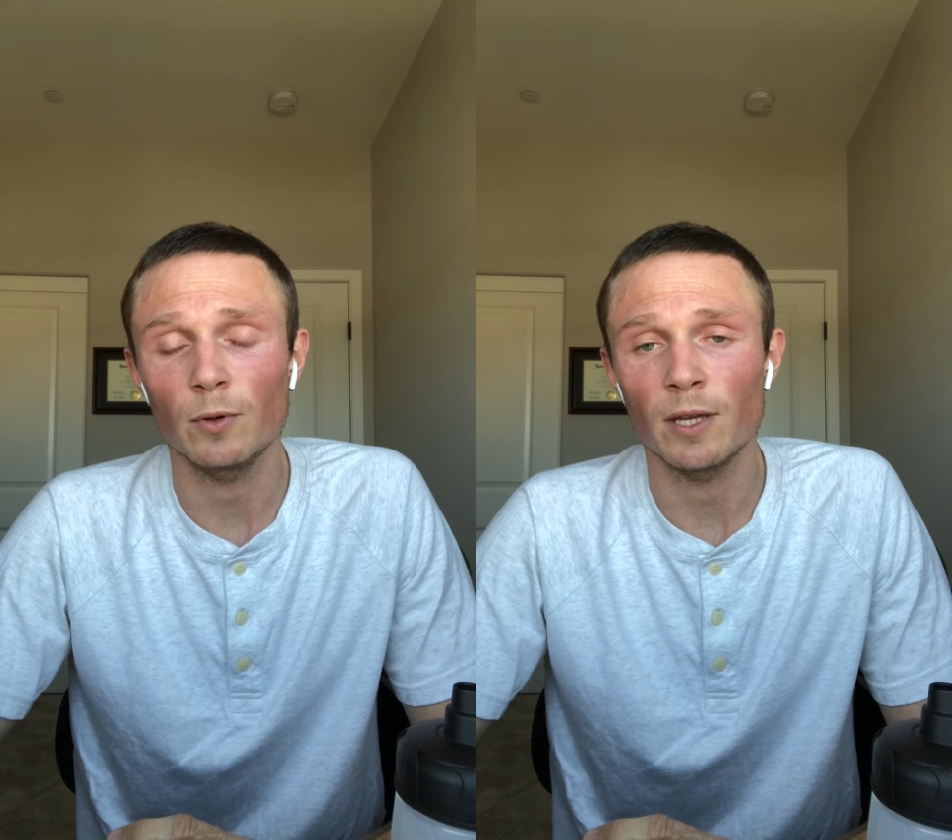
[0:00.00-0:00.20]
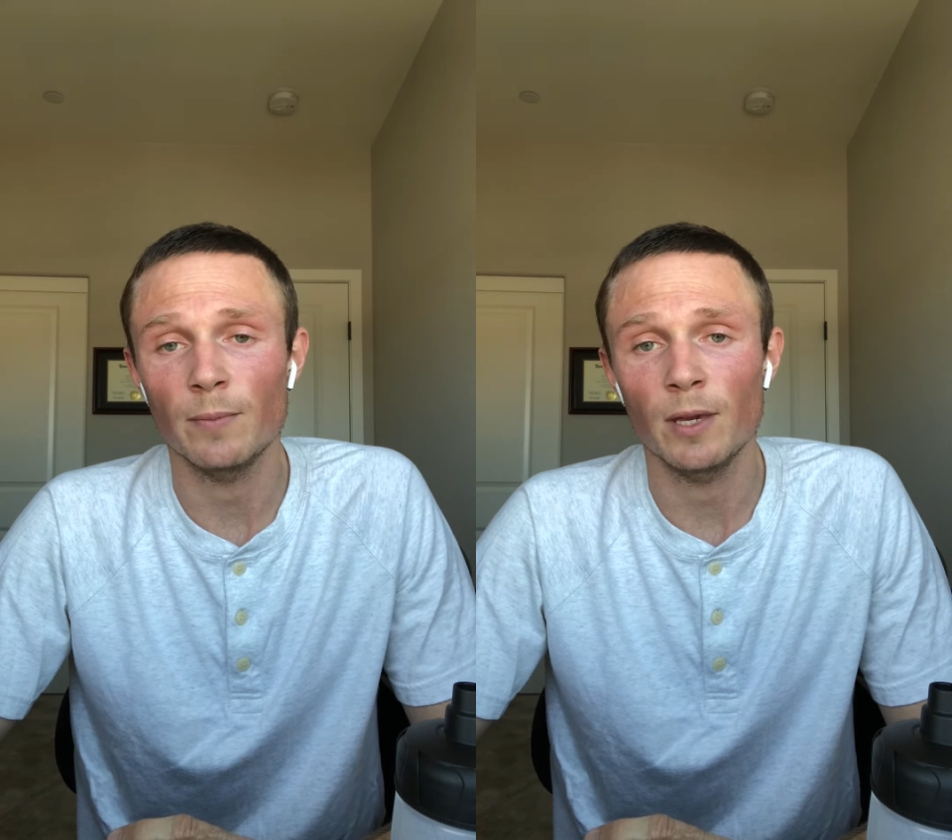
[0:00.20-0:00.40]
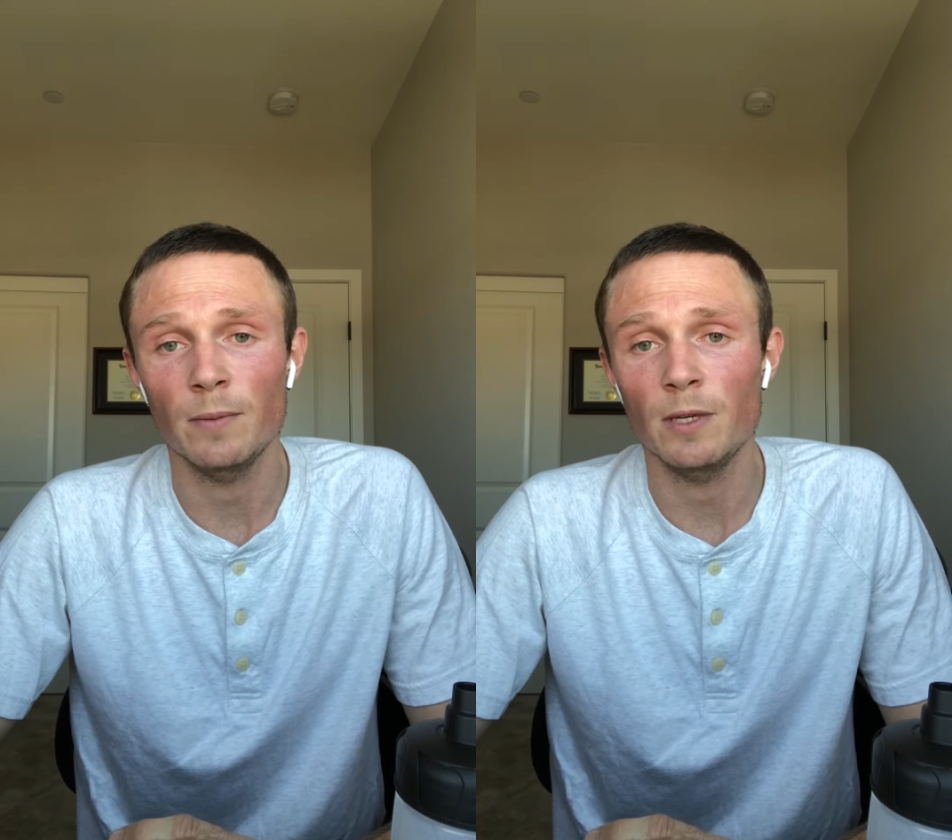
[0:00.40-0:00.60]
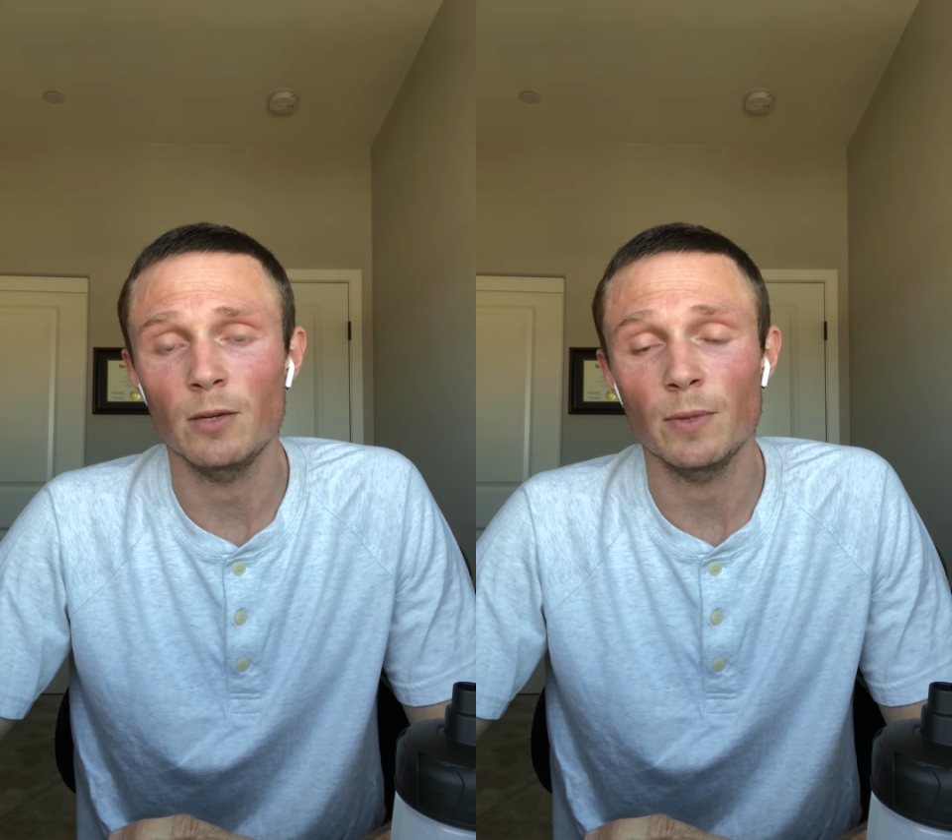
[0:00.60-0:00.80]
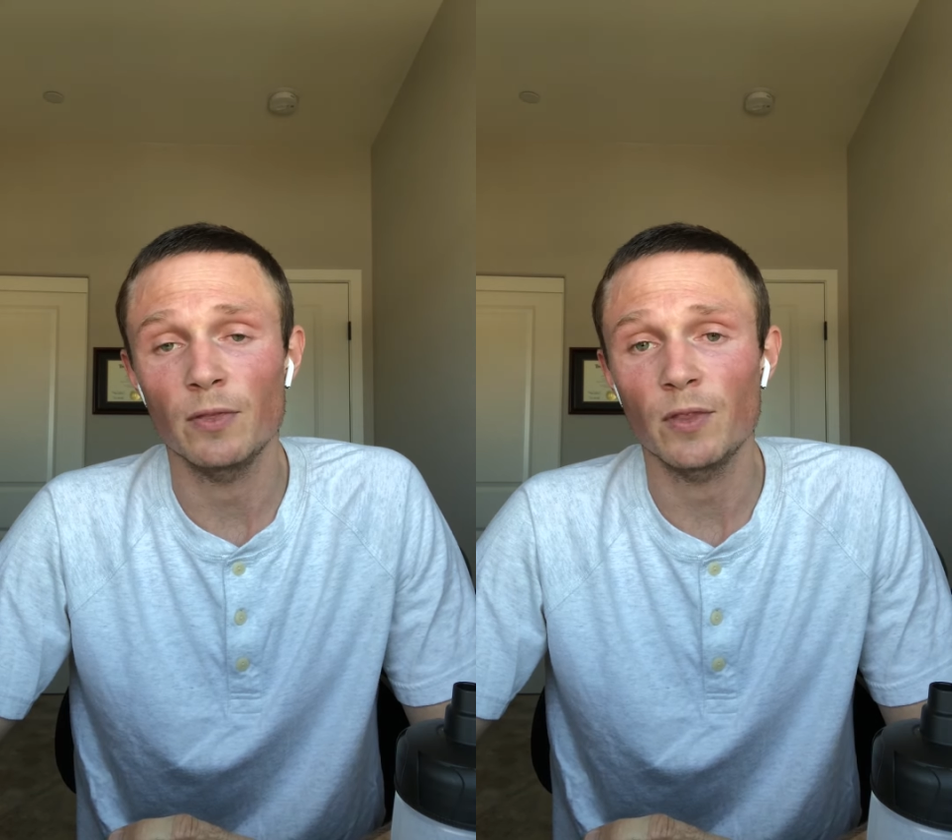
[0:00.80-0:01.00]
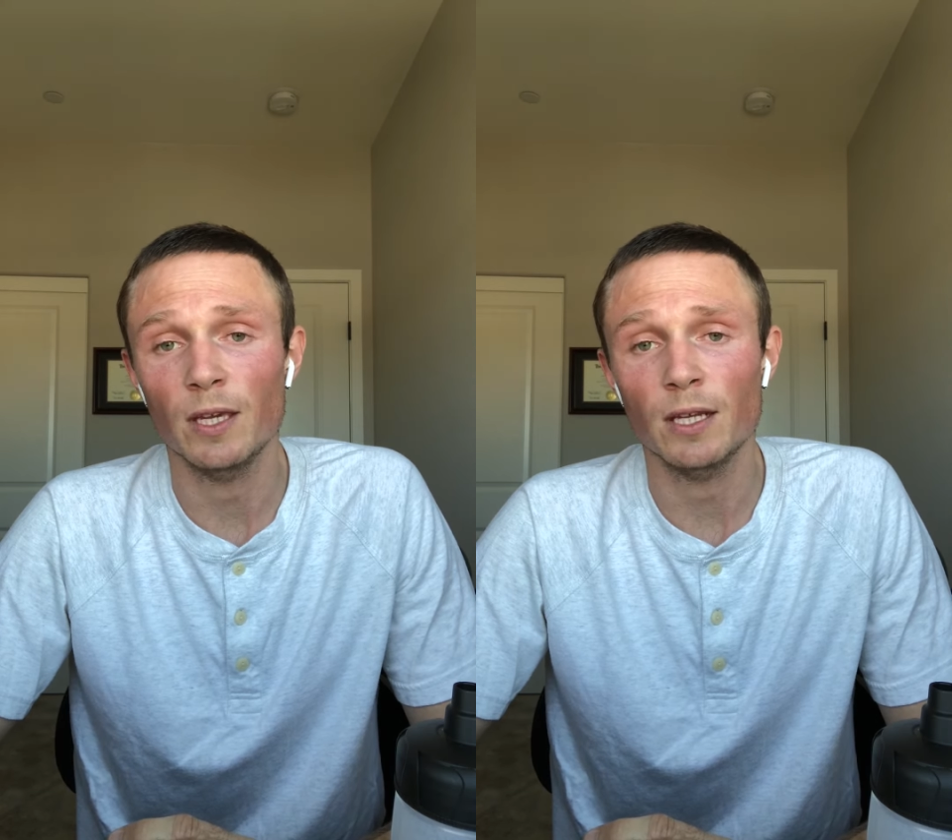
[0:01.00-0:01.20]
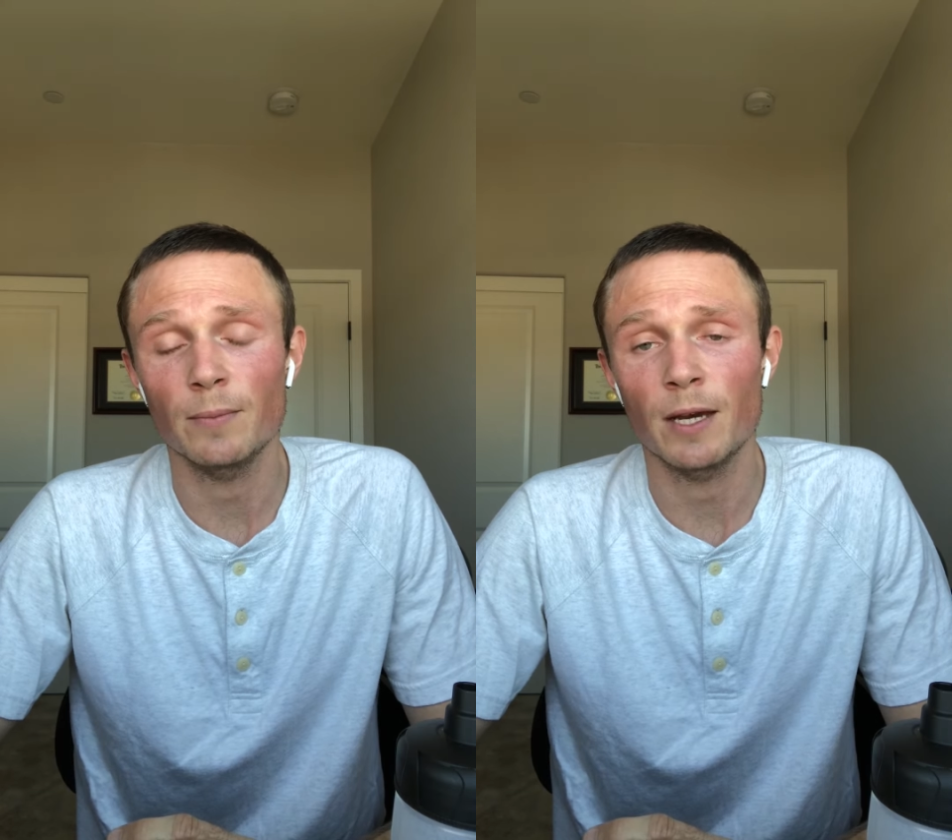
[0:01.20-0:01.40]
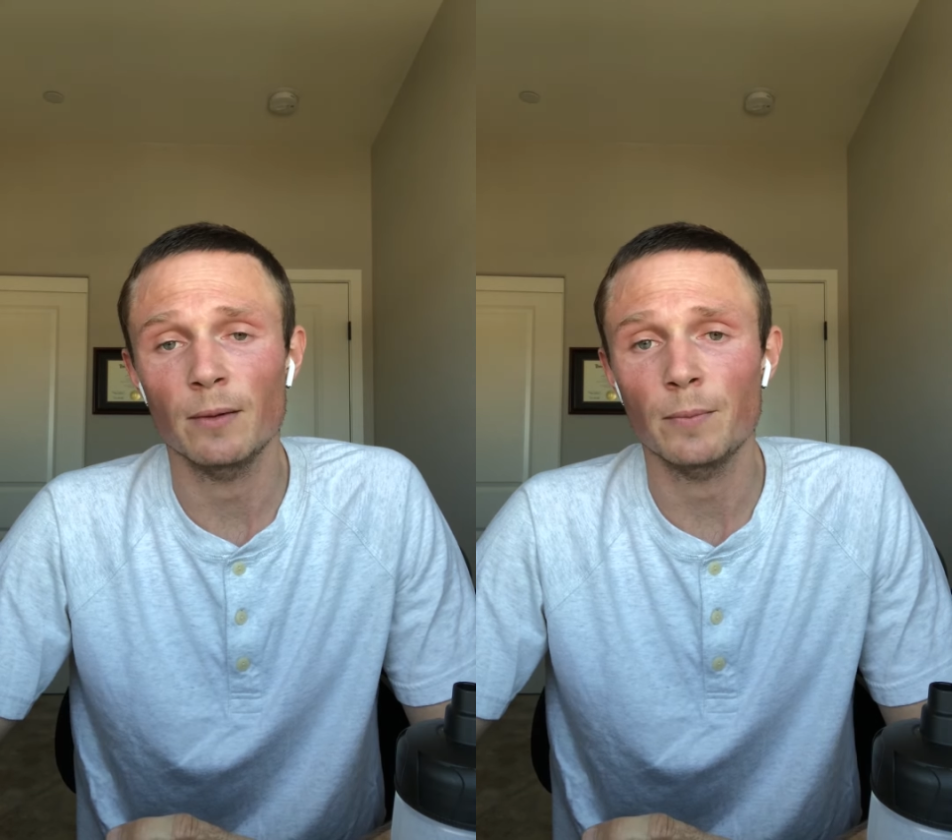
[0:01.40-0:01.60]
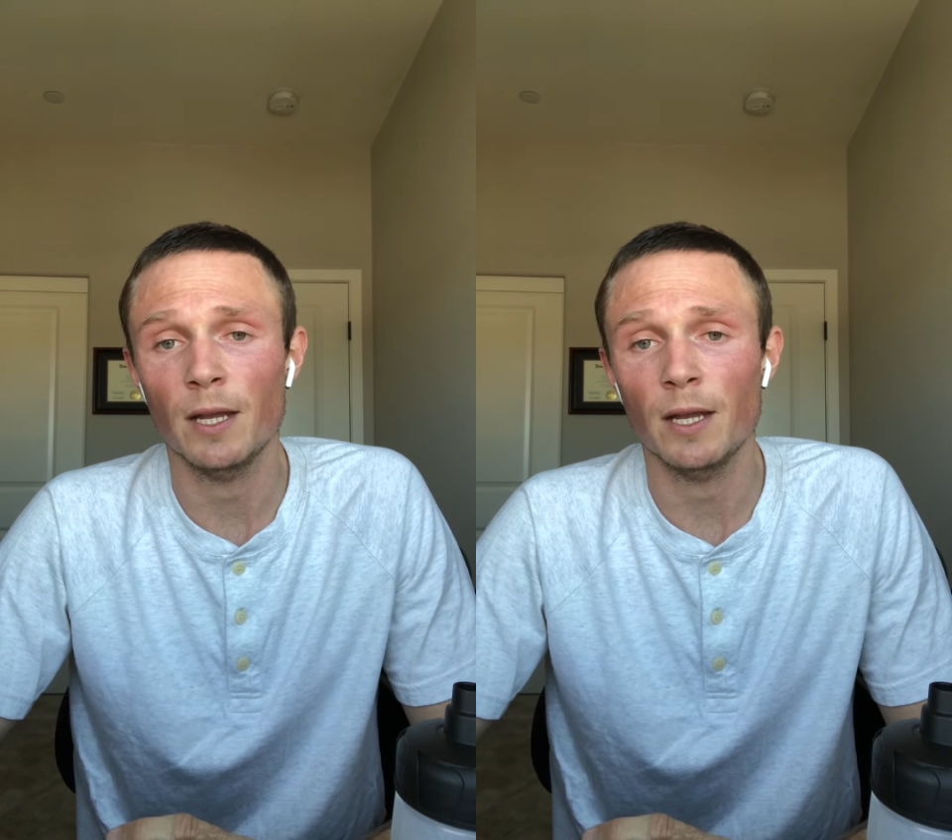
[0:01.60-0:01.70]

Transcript: that maybe you've been thinking about but